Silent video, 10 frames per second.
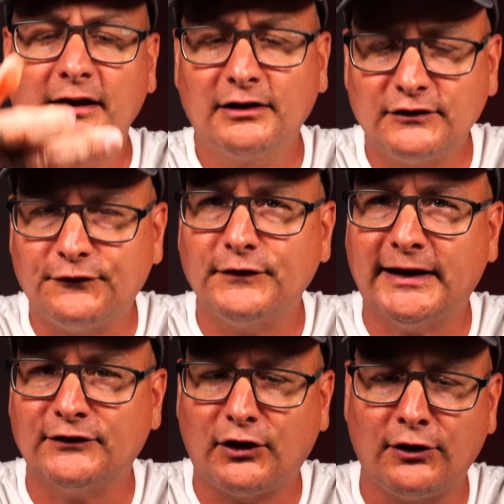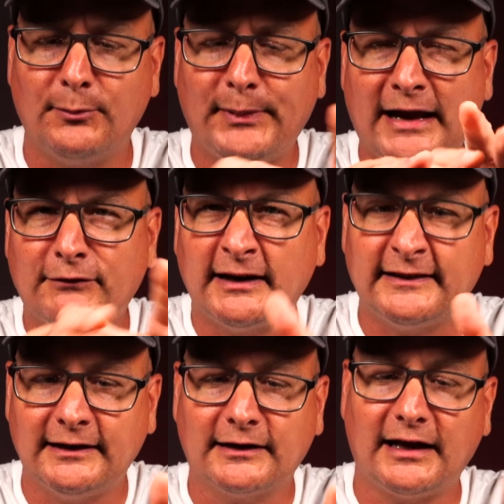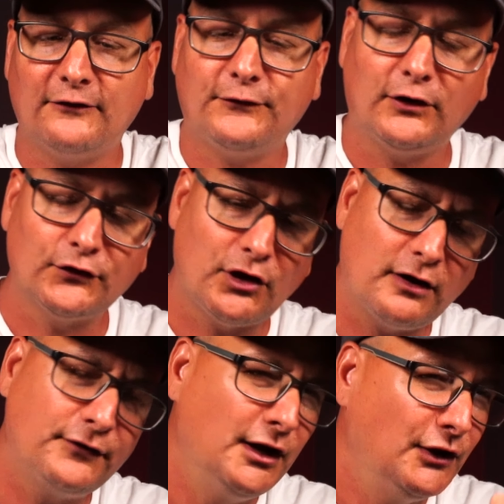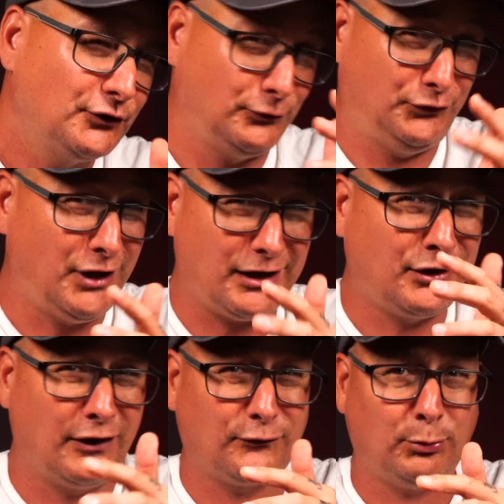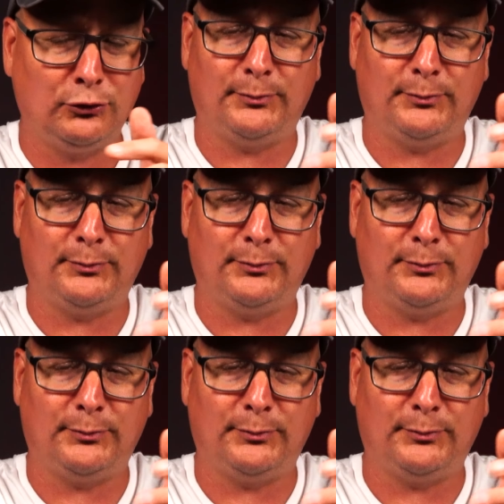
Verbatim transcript: because it flares out on the back right there and kind of falls off. So it's not comfortable in the